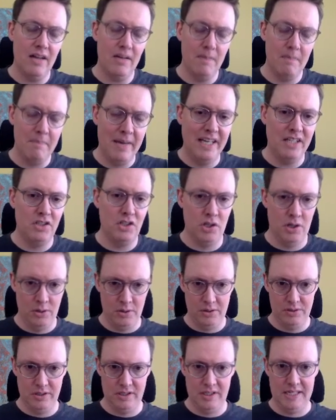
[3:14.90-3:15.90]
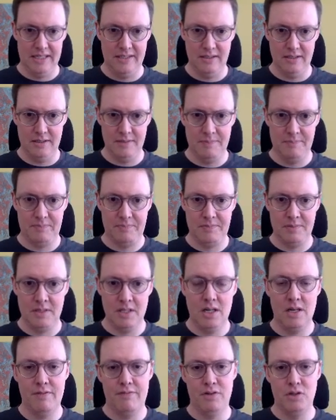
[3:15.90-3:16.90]
makes total sense
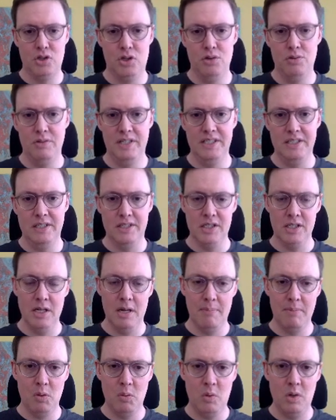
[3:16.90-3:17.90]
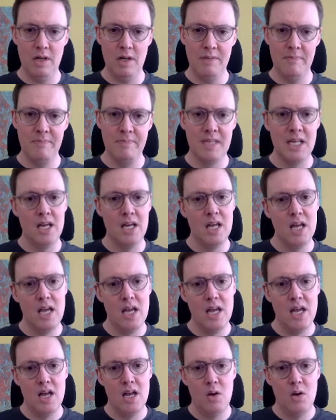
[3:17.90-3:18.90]
for two reasons. Number one,
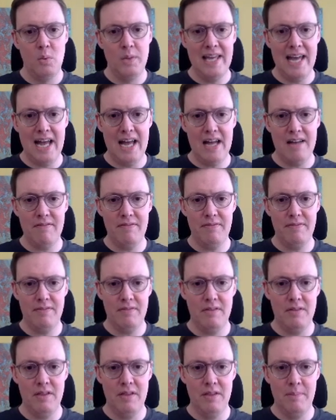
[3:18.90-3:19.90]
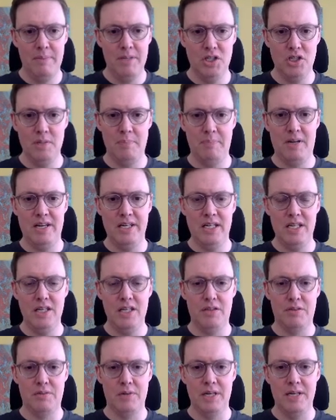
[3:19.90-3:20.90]
we have the bishop on
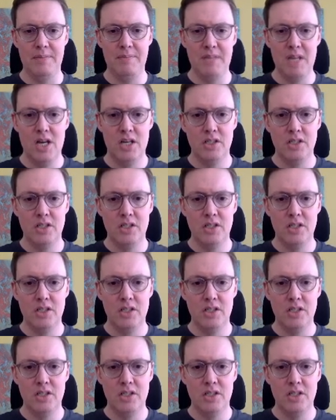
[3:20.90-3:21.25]
e3.